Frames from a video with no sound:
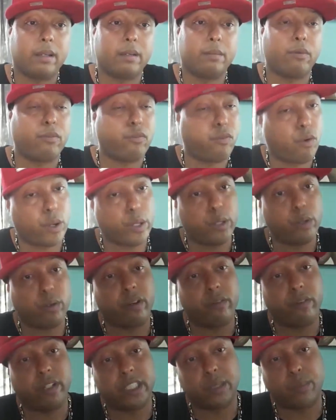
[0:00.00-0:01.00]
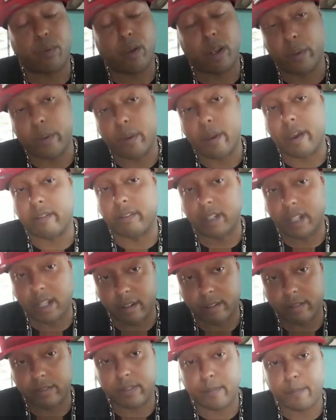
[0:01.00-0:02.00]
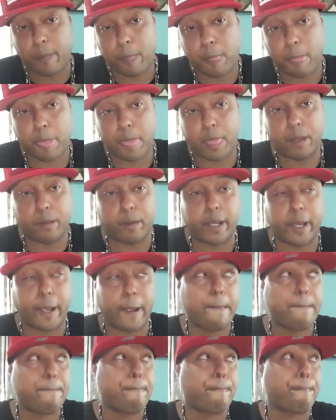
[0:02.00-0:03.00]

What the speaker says: before you can reach a point where you have love. Okay?